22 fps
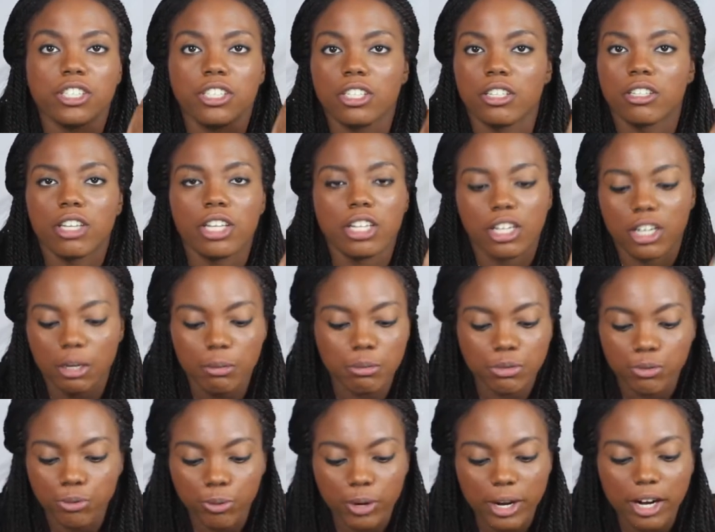
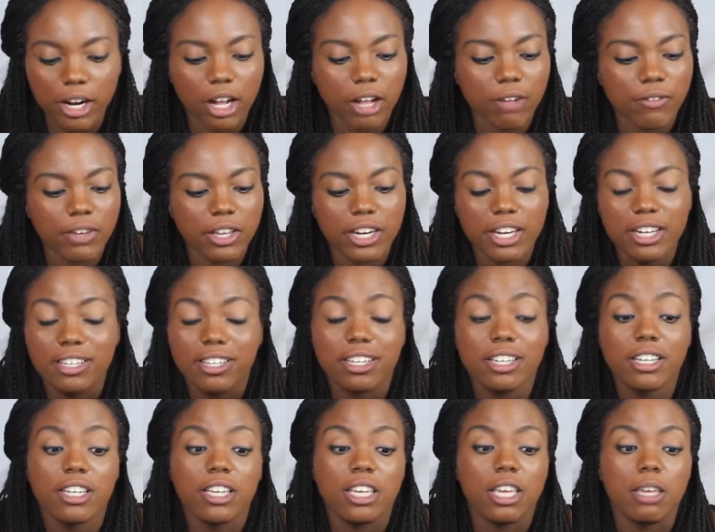It comes right off,
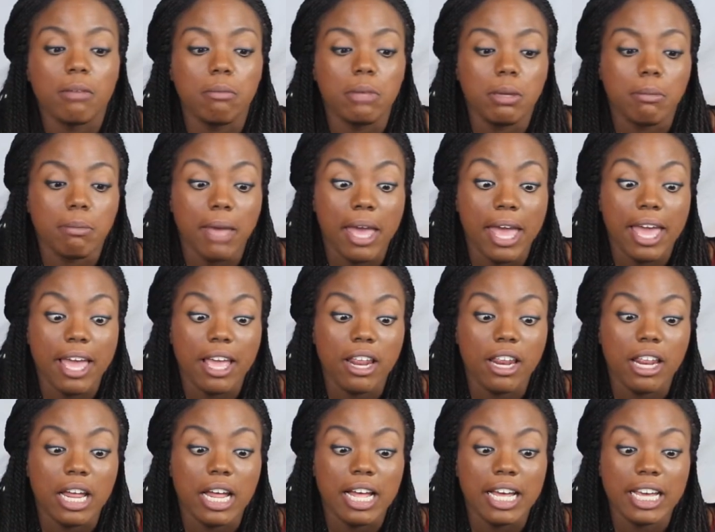and it didn't keep me
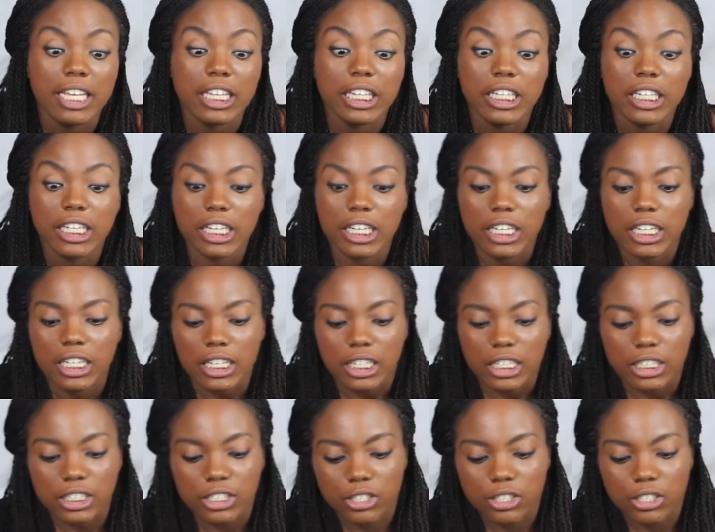matte either.